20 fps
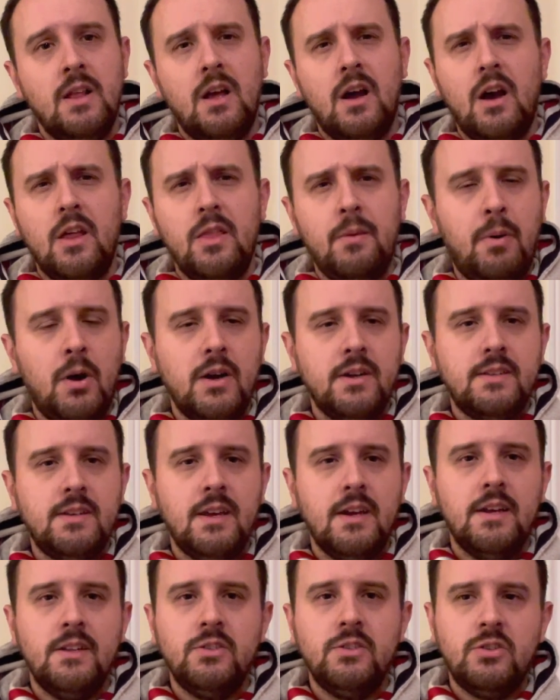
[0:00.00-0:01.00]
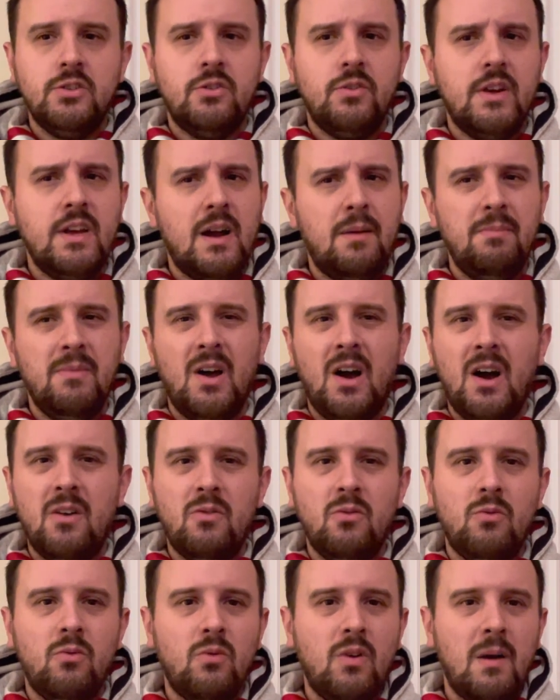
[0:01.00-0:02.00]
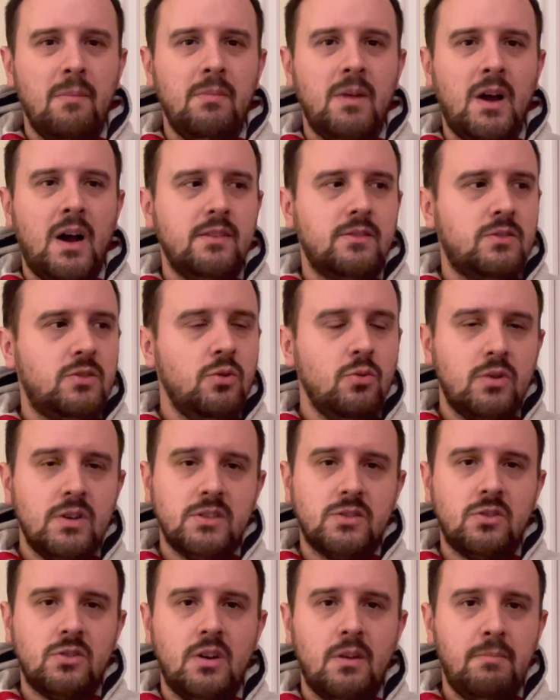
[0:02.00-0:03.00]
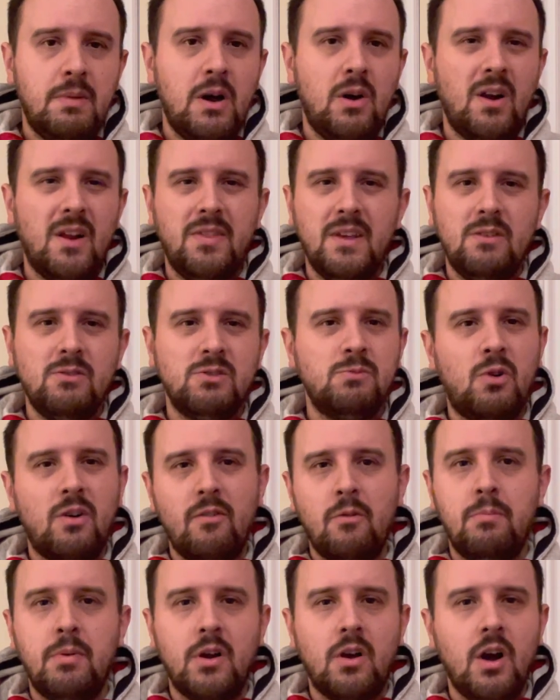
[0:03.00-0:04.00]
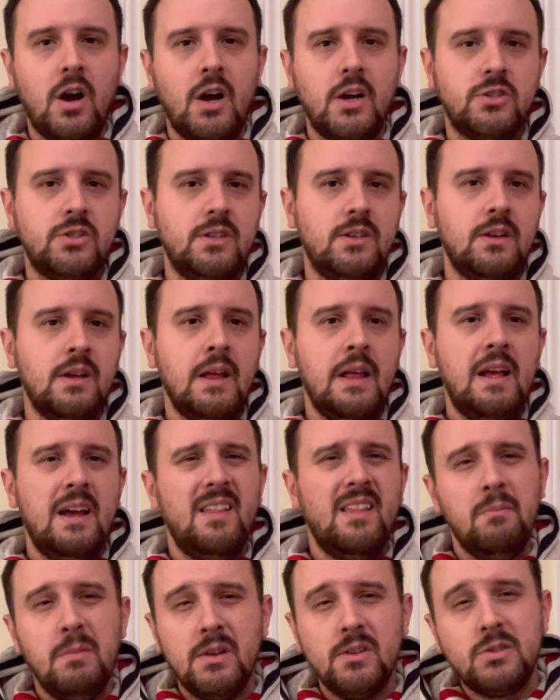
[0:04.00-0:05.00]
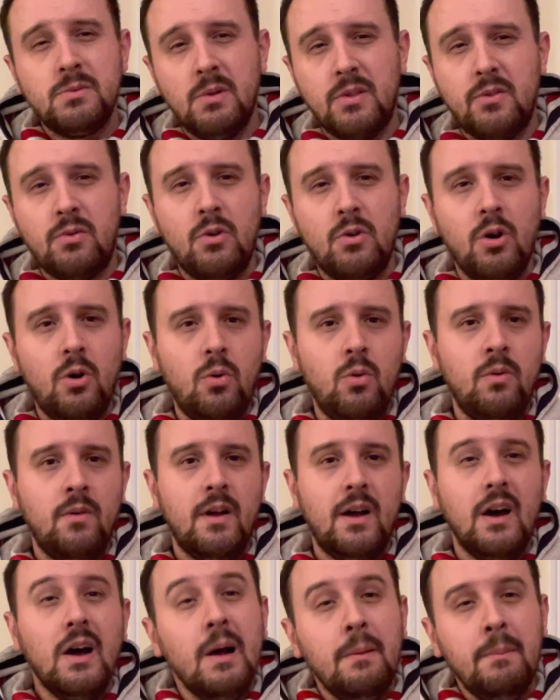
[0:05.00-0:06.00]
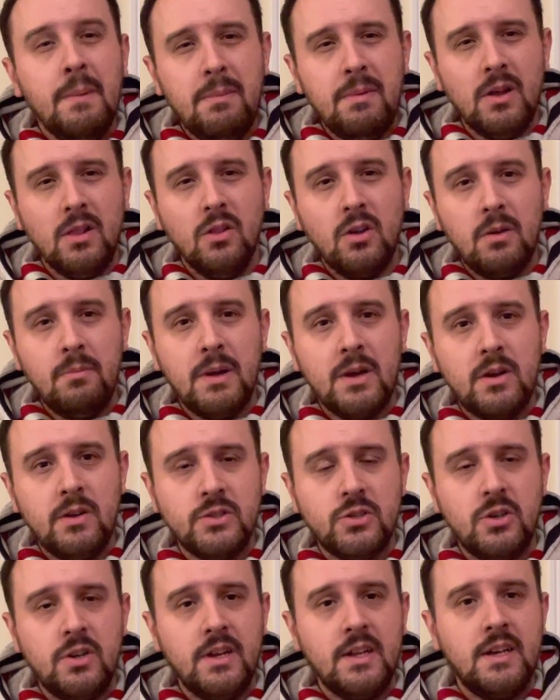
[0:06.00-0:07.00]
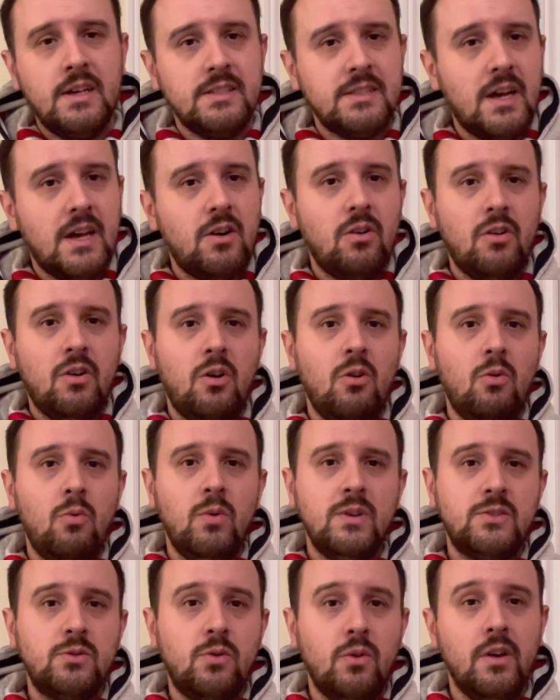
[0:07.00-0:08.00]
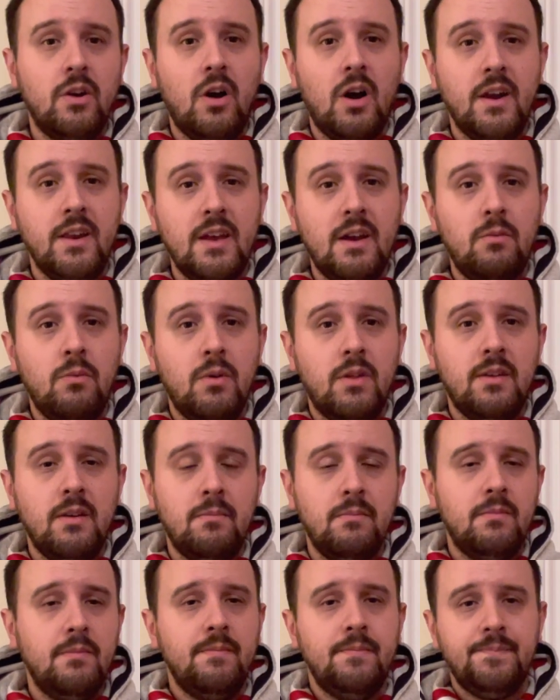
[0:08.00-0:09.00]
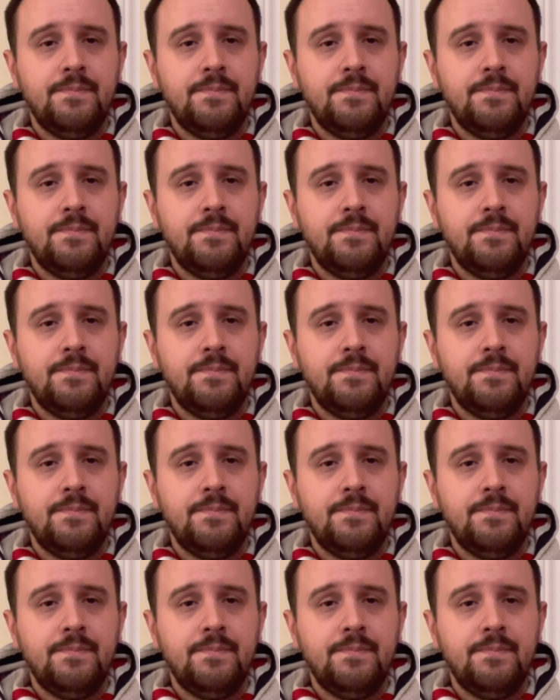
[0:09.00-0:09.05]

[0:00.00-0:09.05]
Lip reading: The Partey injury, I'm not too concerned about. I think it was more of a precaution. The Emile Smith Rowe, maybe a little bit concerning, because I don't know what's going on yet with him.